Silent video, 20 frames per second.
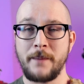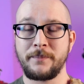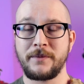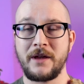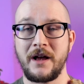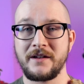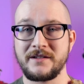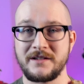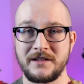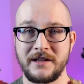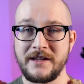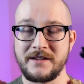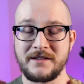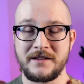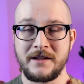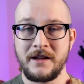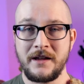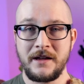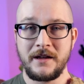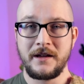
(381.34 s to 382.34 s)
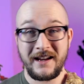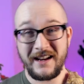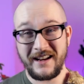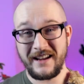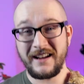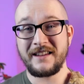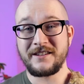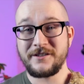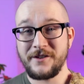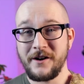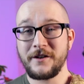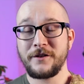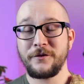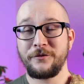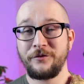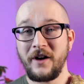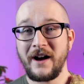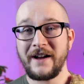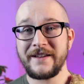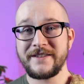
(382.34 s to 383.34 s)
reptiles list. And it is hard to
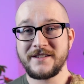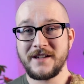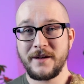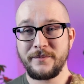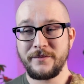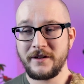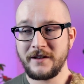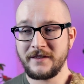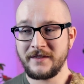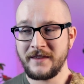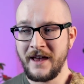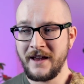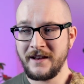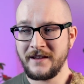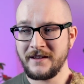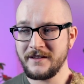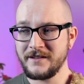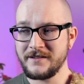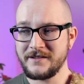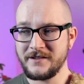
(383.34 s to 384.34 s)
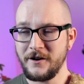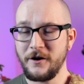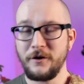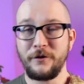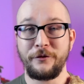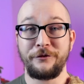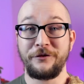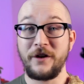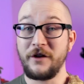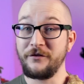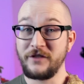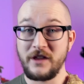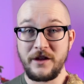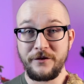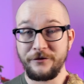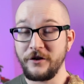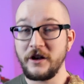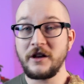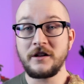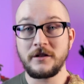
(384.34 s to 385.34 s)
find something that is, you know, 50
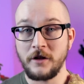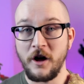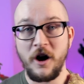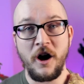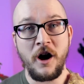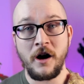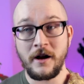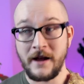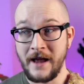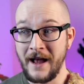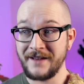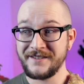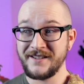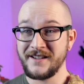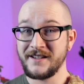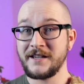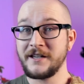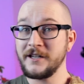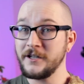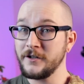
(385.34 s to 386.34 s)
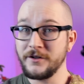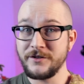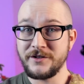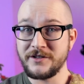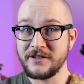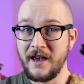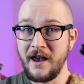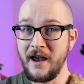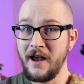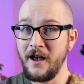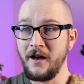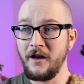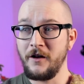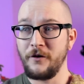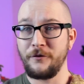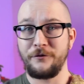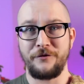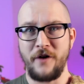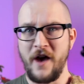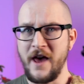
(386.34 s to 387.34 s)
feet long, has a keeled
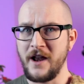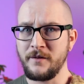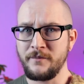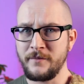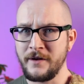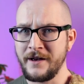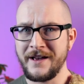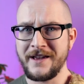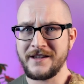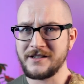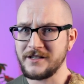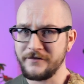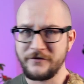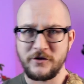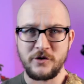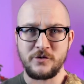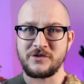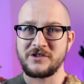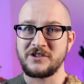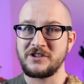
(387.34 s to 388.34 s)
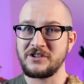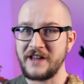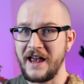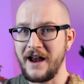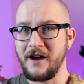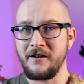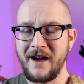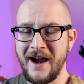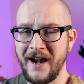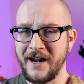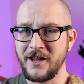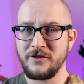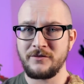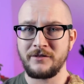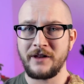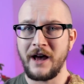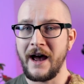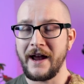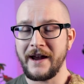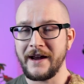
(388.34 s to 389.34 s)
scale, venomous. If you stare at it, you
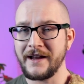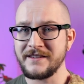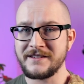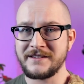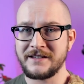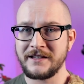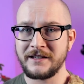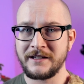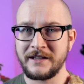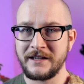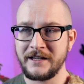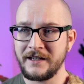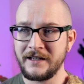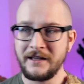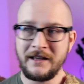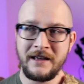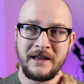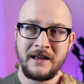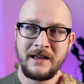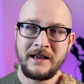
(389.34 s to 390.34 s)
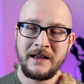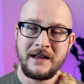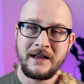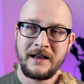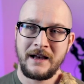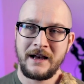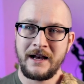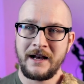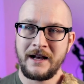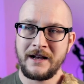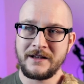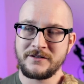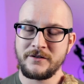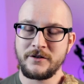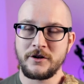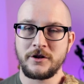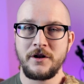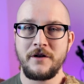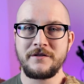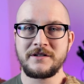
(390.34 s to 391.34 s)
die instantly. So
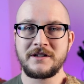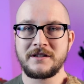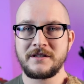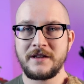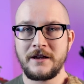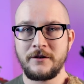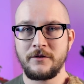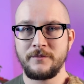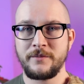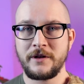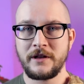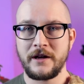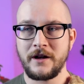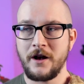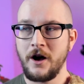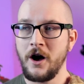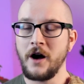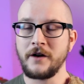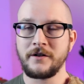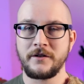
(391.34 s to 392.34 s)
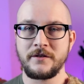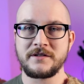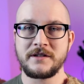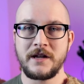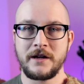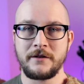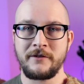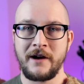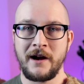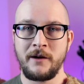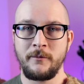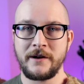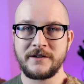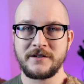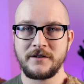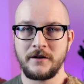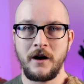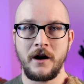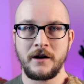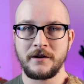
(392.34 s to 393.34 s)
the closest thing would be like a hognose snake, right?
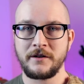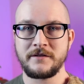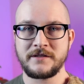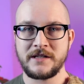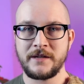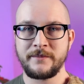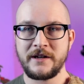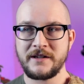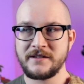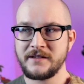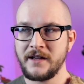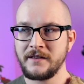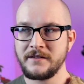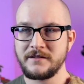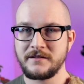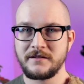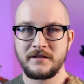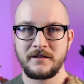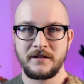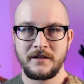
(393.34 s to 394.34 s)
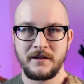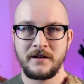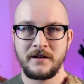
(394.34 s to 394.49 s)
Western hognose, that makes sense